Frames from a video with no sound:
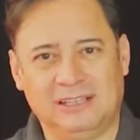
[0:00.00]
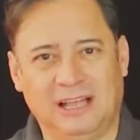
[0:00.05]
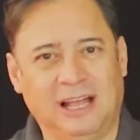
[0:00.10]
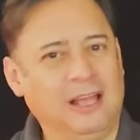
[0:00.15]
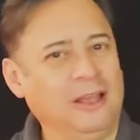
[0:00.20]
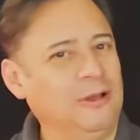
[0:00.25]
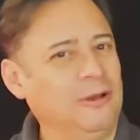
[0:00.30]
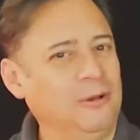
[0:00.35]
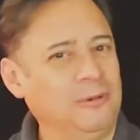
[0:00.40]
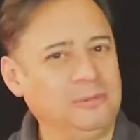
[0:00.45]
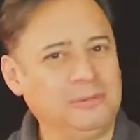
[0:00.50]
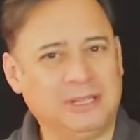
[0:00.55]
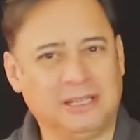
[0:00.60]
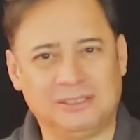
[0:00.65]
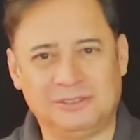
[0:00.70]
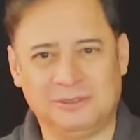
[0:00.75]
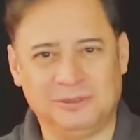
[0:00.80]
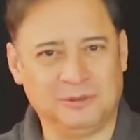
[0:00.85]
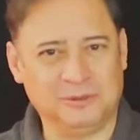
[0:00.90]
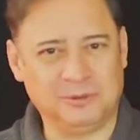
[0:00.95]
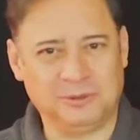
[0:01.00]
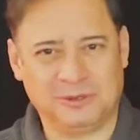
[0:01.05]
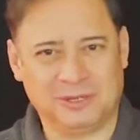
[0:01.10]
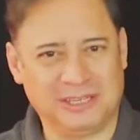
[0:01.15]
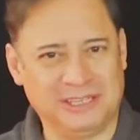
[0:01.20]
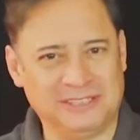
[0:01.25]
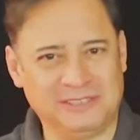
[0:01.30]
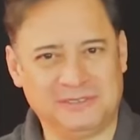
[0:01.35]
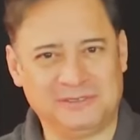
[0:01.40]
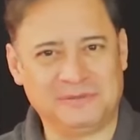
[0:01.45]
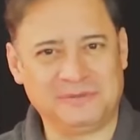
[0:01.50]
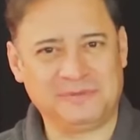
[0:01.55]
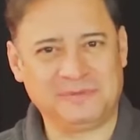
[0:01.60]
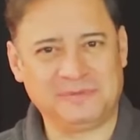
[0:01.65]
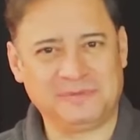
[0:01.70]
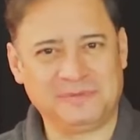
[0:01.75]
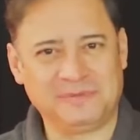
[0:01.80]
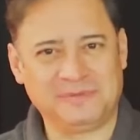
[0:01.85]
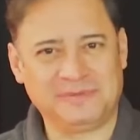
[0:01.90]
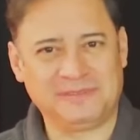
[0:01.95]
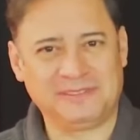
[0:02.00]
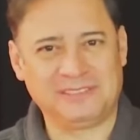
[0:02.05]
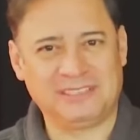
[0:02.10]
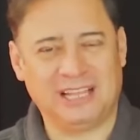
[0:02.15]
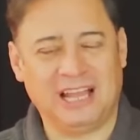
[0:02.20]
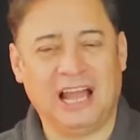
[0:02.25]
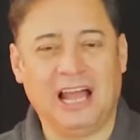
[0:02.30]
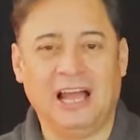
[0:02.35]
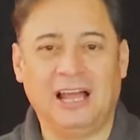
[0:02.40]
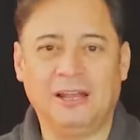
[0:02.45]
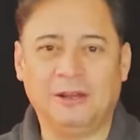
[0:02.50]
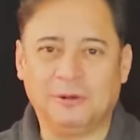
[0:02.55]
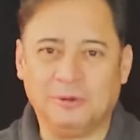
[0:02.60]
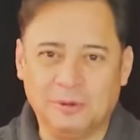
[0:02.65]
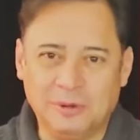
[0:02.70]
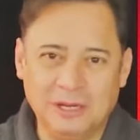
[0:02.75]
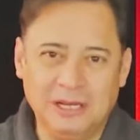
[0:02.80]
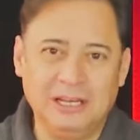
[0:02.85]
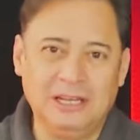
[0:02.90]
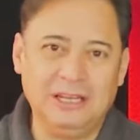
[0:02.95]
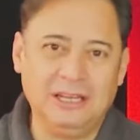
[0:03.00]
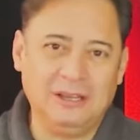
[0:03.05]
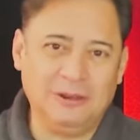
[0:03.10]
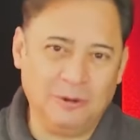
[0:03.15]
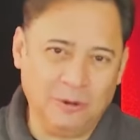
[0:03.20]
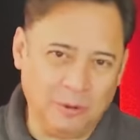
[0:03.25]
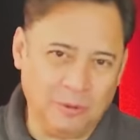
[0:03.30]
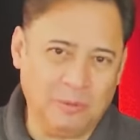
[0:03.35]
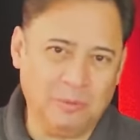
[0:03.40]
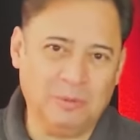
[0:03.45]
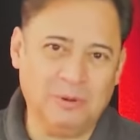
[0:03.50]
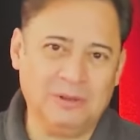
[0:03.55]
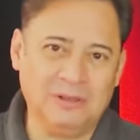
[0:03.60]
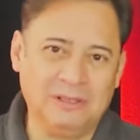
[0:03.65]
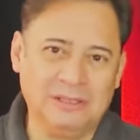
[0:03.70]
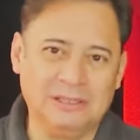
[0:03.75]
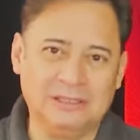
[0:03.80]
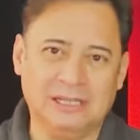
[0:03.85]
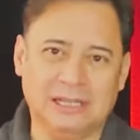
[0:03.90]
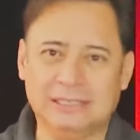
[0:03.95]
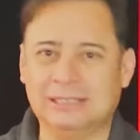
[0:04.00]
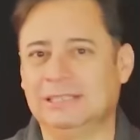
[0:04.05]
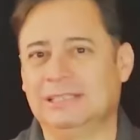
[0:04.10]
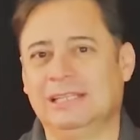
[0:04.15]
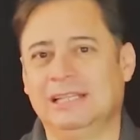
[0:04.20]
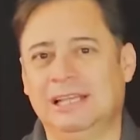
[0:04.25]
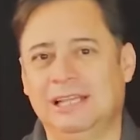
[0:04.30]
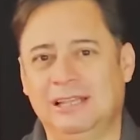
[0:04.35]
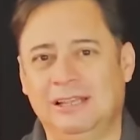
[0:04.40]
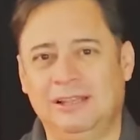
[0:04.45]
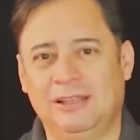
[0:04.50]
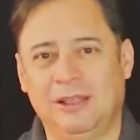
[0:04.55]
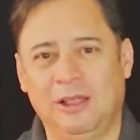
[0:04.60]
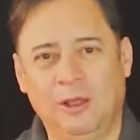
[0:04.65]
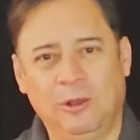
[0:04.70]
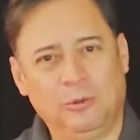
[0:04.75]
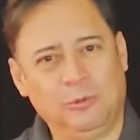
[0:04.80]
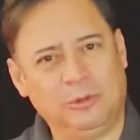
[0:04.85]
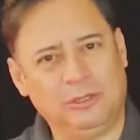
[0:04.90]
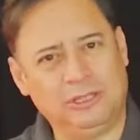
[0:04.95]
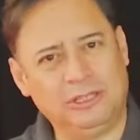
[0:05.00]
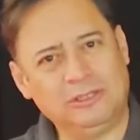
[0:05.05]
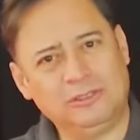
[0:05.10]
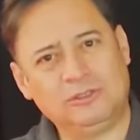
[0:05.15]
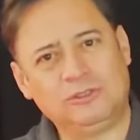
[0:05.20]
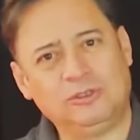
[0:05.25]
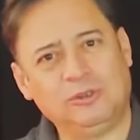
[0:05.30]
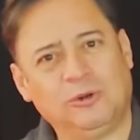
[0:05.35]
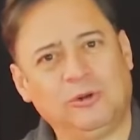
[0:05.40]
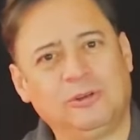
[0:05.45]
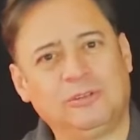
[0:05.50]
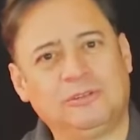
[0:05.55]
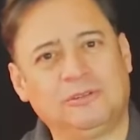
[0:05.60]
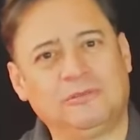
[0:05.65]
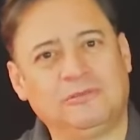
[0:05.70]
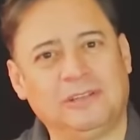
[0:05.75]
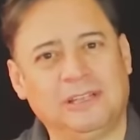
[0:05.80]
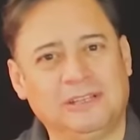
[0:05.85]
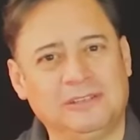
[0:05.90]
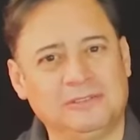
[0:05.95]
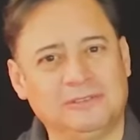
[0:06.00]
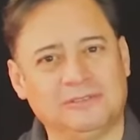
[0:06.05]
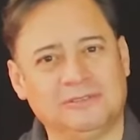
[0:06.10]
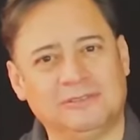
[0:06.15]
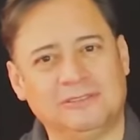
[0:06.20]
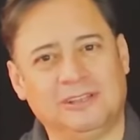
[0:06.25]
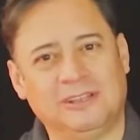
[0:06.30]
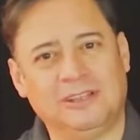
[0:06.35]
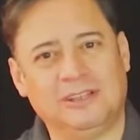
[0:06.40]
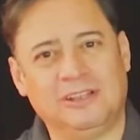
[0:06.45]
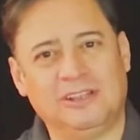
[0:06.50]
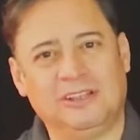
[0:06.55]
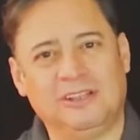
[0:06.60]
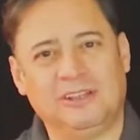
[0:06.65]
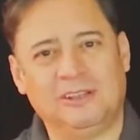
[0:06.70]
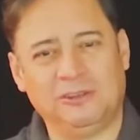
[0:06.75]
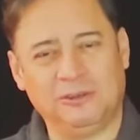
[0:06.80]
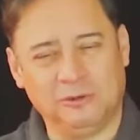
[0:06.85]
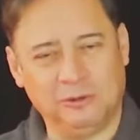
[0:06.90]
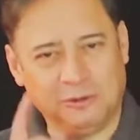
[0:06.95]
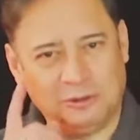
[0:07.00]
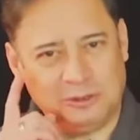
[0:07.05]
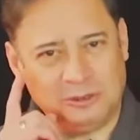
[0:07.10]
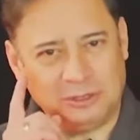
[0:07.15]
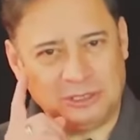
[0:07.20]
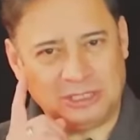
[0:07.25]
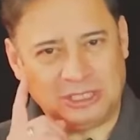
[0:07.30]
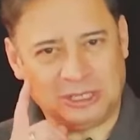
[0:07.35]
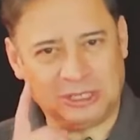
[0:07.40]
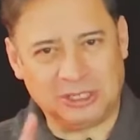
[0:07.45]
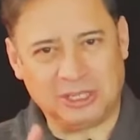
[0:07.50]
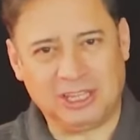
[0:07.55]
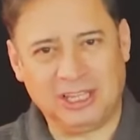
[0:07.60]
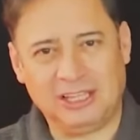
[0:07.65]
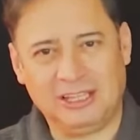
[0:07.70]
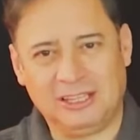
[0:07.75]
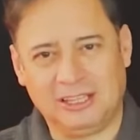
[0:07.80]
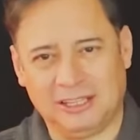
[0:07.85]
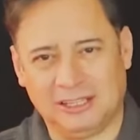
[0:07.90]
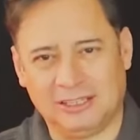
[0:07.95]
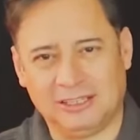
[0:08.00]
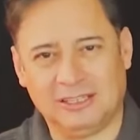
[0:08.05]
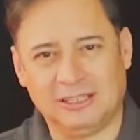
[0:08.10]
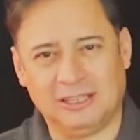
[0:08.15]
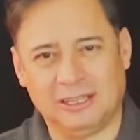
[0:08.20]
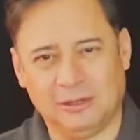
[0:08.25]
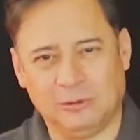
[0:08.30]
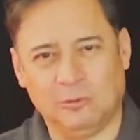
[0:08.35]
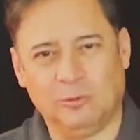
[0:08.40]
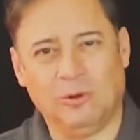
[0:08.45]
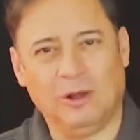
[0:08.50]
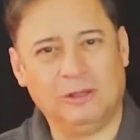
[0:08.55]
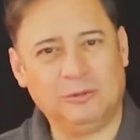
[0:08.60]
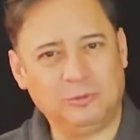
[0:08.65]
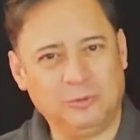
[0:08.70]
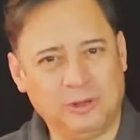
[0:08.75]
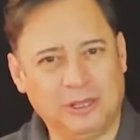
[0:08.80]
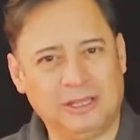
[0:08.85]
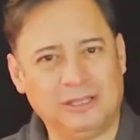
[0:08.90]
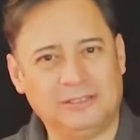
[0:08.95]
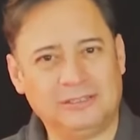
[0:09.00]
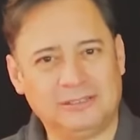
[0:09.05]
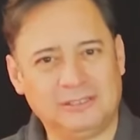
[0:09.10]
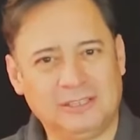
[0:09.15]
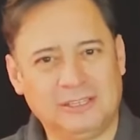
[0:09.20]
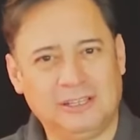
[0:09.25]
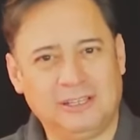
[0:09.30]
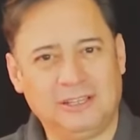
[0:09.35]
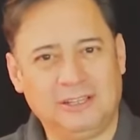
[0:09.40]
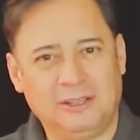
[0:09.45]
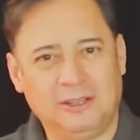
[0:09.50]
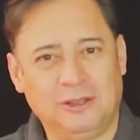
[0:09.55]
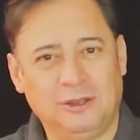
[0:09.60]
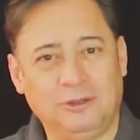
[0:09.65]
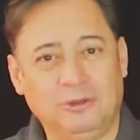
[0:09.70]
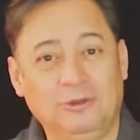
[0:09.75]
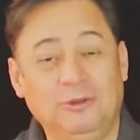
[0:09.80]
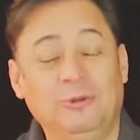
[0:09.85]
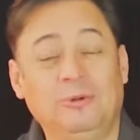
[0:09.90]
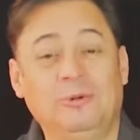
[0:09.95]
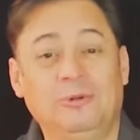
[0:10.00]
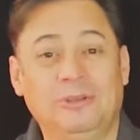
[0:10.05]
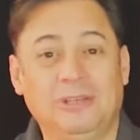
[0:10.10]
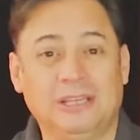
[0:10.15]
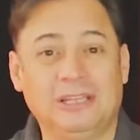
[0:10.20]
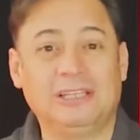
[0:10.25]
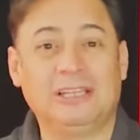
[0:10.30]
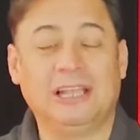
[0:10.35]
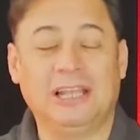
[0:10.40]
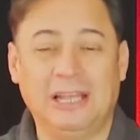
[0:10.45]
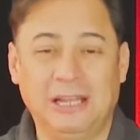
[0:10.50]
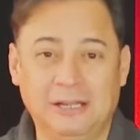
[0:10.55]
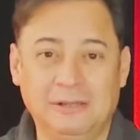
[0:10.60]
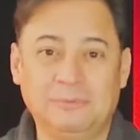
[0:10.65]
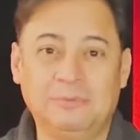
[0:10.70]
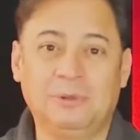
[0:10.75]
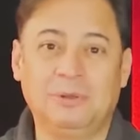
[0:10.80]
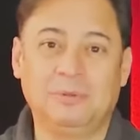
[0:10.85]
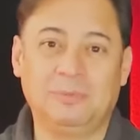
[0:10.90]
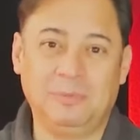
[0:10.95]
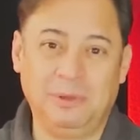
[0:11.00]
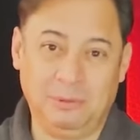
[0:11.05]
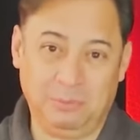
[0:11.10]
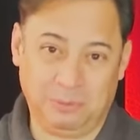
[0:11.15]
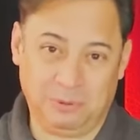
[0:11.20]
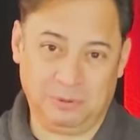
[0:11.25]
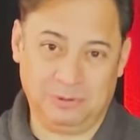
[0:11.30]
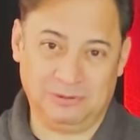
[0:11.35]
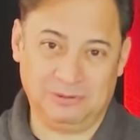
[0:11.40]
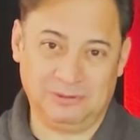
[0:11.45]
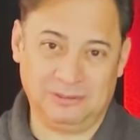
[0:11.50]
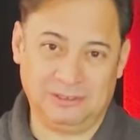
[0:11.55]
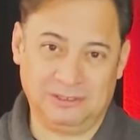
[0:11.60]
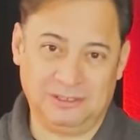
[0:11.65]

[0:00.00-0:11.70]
I hope that's not your case. I really hope that today, with this short reflection, you will start thinking in what ways you can help people